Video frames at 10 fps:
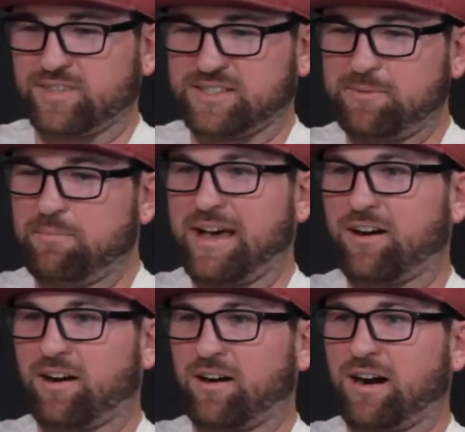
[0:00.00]
doesn't
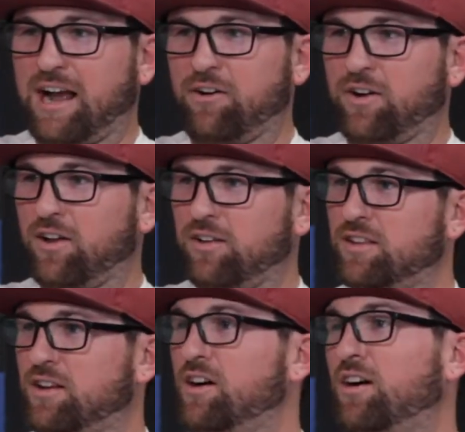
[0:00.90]
matter how
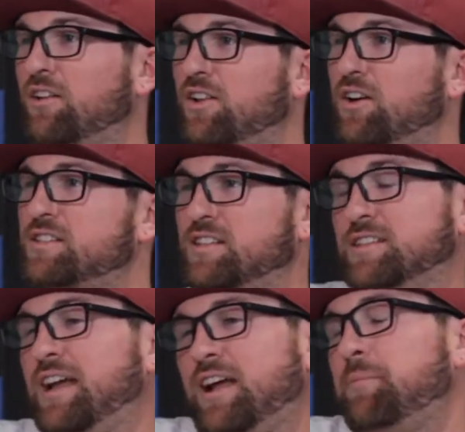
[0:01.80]
good the car looks
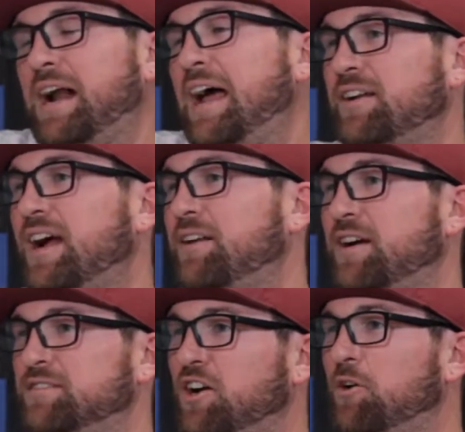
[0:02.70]
because I, I mean, I have a
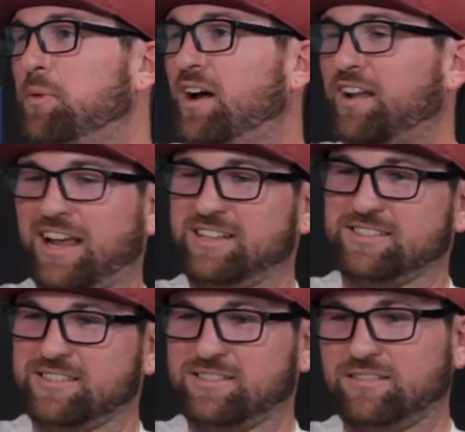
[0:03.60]
95 Tacoma, it
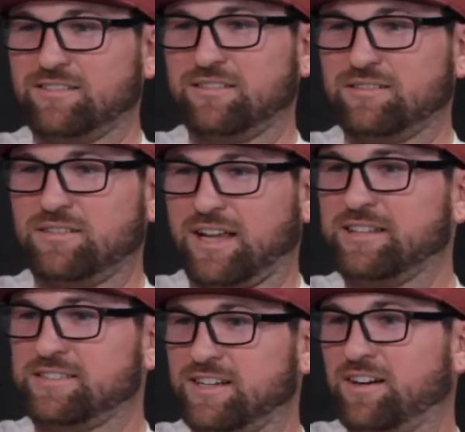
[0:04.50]
has
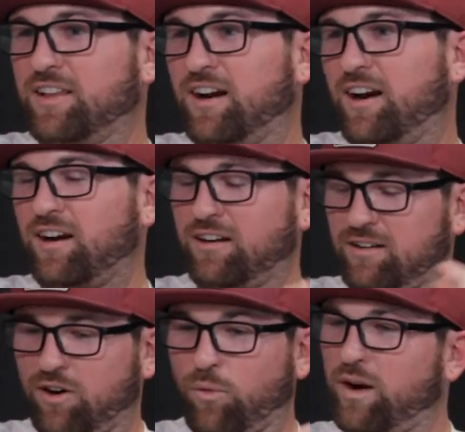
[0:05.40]
dents here and there
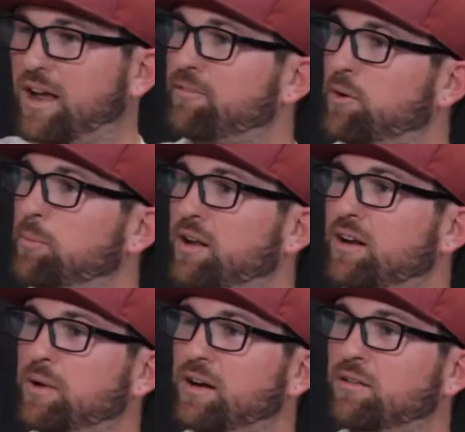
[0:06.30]
or whatever.
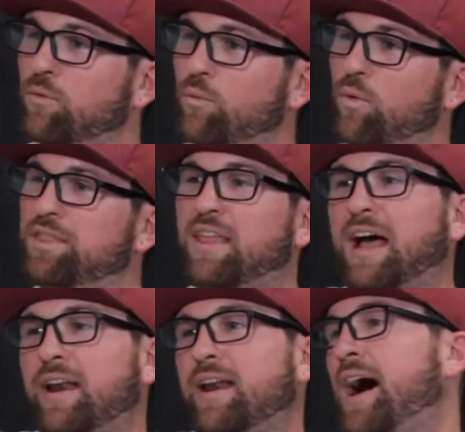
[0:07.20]
But I mean, would
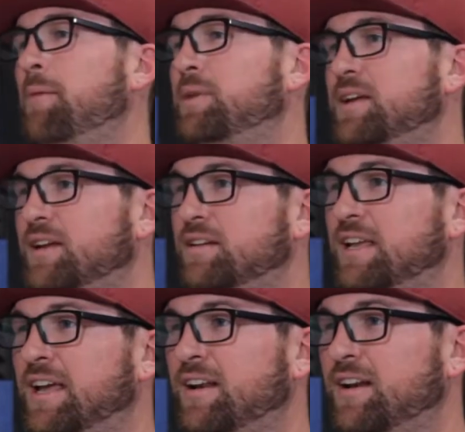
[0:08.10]
that not be a
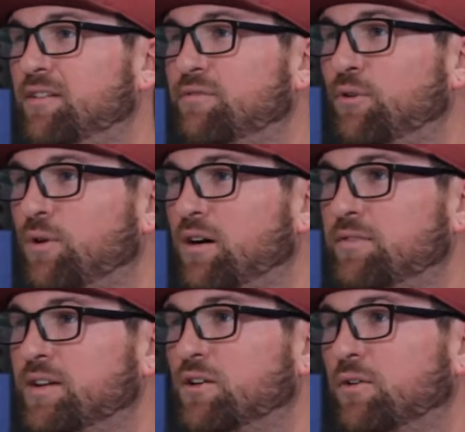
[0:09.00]
good candidate for
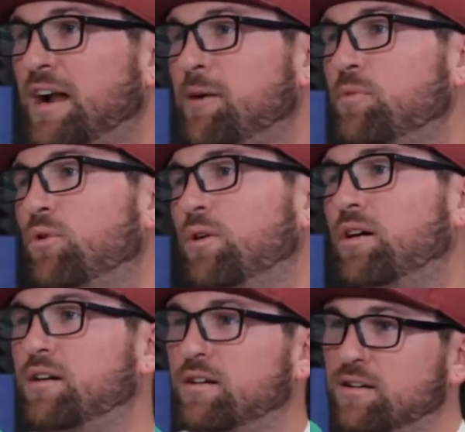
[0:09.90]
a vehicle wrap?
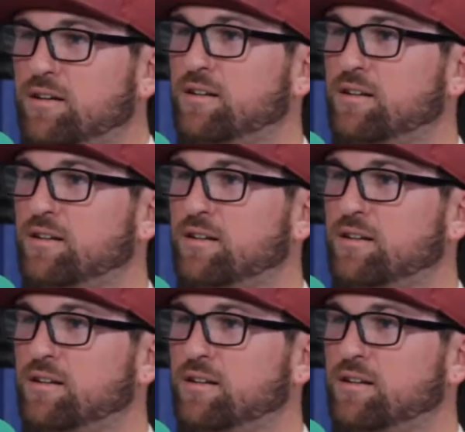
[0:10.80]
Or I,